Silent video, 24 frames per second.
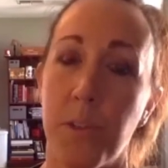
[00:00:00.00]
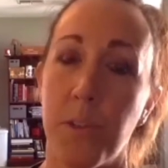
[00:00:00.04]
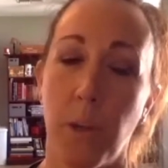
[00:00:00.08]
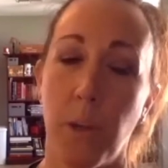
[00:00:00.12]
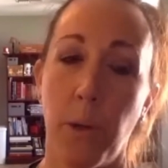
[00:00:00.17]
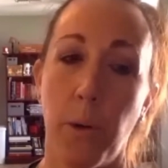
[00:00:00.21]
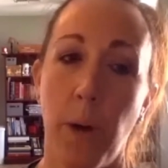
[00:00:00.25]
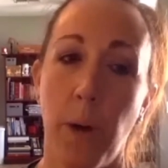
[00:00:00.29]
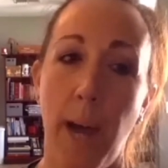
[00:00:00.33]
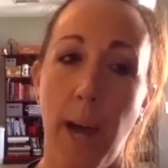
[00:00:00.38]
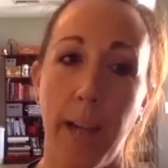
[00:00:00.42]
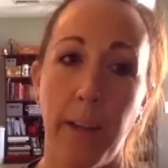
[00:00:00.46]

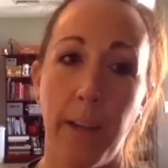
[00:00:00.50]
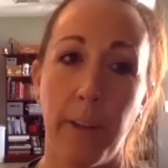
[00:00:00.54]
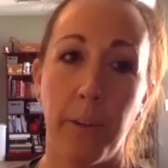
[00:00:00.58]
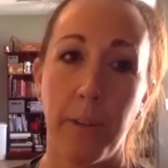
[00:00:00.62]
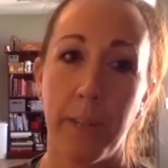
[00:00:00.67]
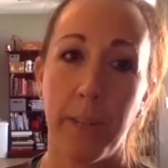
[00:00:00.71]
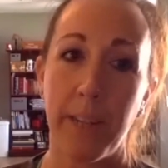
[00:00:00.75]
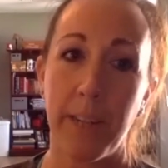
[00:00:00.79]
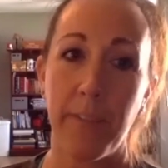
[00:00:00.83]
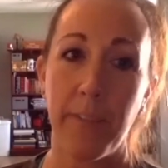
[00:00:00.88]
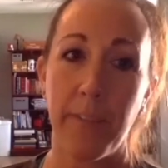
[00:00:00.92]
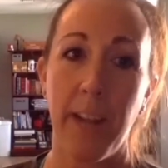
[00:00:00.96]
So I don't
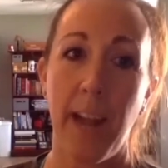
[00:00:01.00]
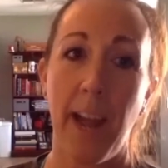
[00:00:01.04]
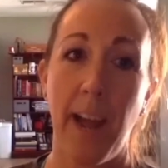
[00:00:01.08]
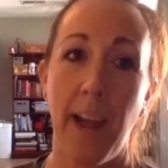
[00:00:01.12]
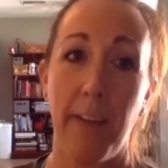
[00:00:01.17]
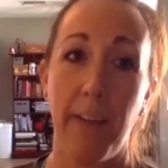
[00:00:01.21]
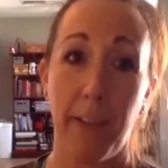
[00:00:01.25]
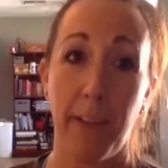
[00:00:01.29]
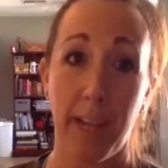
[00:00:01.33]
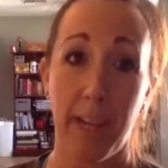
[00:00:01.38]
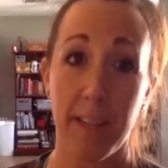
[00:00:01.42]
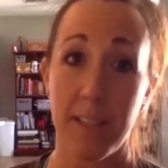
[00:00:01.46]
even
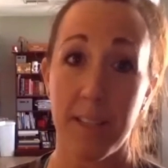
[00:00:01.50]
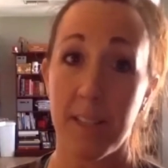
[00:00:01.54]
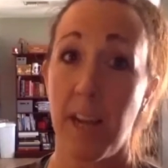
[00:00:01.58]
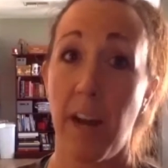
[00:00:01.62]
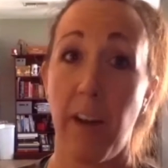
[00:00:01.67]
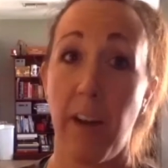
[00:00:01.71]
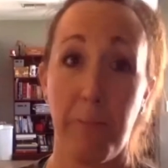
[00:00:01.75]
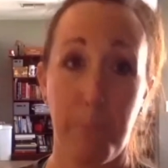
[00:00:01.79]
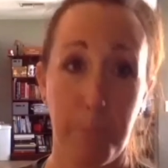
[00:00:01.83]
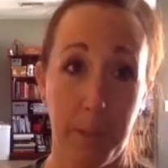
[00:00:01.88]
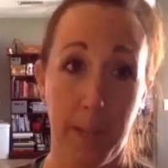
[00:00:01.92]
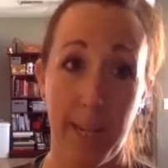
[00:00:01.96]
have like a
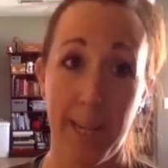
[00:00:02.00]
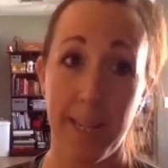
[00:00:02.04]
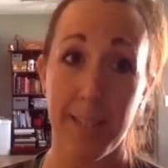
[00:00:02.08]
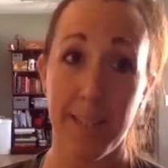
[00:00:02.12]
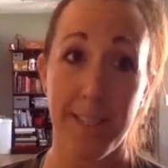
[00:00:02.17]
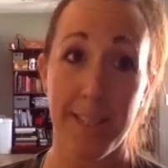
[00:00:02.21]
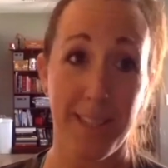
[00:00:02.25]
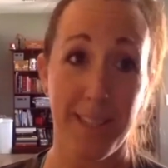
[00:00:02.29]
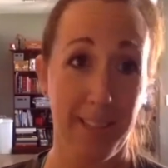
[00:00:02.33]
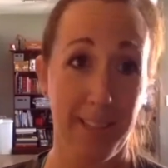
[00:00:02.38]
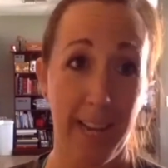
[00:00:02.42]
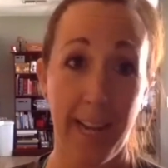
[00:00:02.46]
soft place
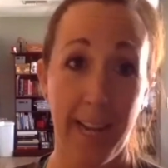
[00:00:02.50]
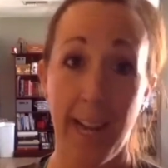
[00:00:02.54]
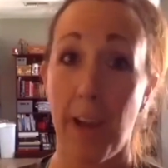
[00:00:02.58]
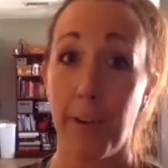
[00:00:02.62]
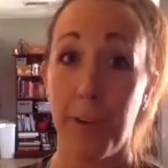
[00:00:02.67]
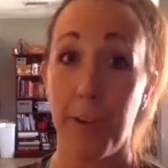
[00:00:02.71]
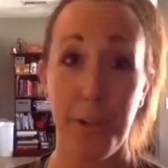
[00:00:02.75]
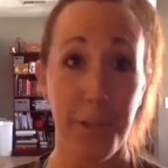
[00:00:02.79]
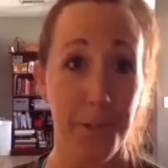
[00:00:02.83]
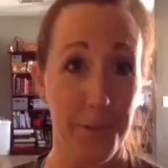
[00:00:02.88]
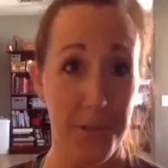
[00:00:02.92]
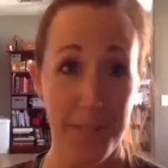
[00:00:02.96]
to lay down
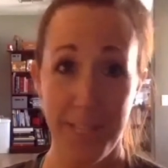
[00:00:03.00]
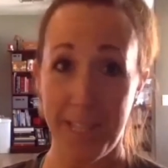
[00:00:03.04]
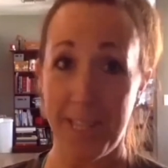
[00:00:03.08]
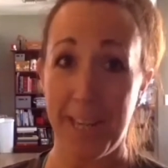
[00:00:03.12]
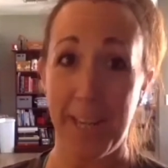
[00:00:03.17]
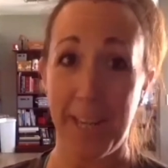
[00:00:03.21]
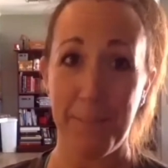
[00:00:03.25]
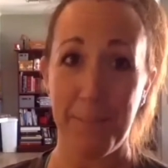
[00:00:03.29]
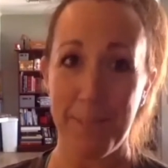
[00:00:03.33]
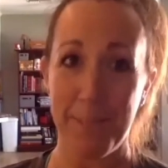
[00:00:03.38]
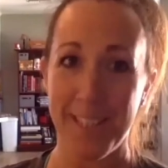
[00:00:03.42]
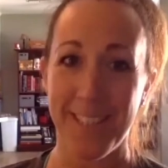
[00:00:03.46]
and do
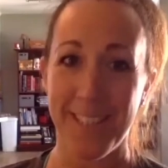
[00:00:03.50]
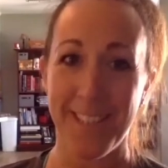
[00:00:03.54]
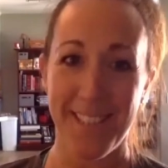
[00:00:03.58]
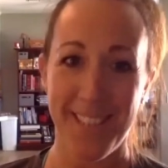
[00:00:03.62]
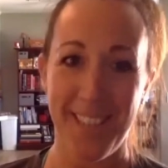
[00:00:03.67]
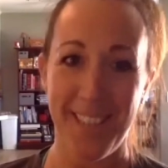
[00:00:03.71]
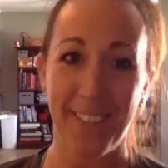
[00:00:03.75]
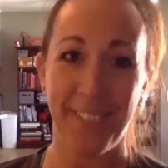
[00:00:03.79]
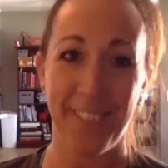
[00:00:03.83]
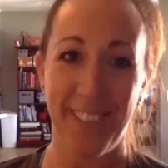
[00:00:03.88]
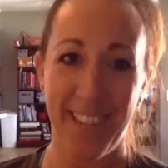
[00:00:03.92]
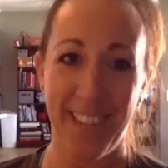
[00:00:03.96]
sit-ups and
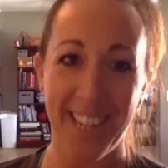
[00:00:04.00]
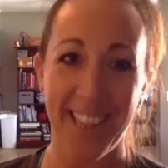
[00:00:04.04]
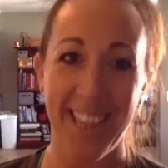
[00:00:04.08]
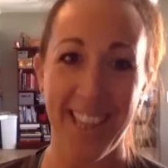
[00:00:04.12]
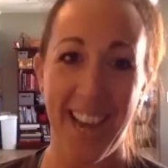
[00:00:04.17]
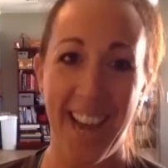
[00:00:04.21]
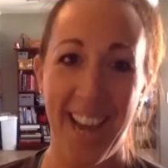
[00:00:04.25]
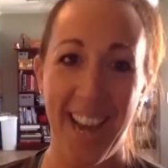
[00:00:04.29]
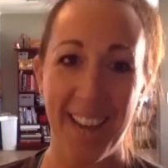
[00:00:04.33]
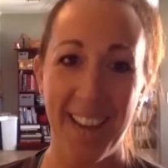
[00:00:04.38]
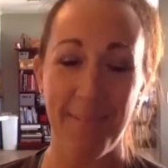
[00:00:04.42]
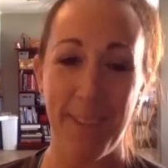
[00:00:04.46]
stuff like
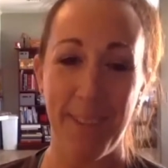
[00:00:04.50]
that.